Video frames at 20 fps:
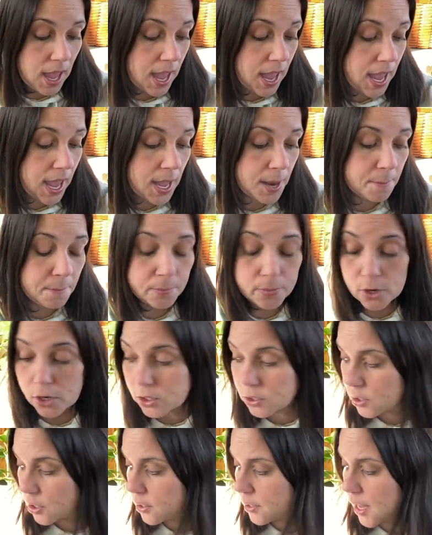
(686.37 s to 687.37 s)
And
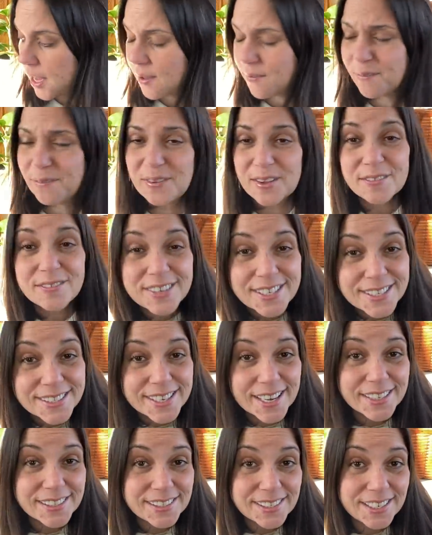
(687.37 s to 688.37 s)
books are like 50
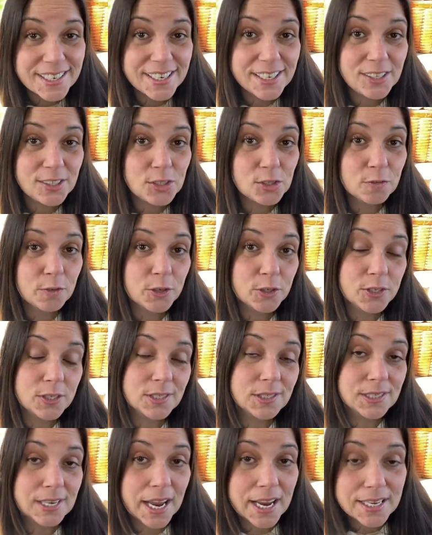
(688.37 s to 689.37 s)
cents an inch
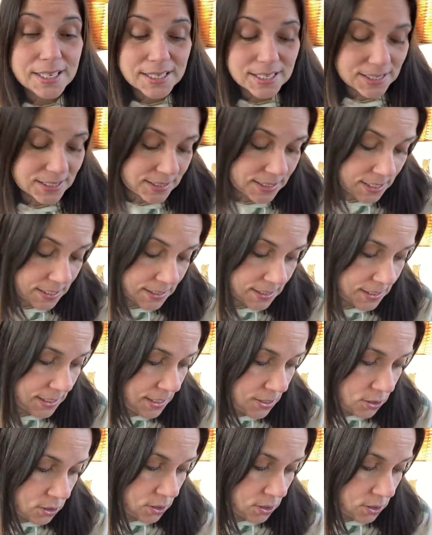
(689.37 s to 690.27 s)
versus 19 cents an inch.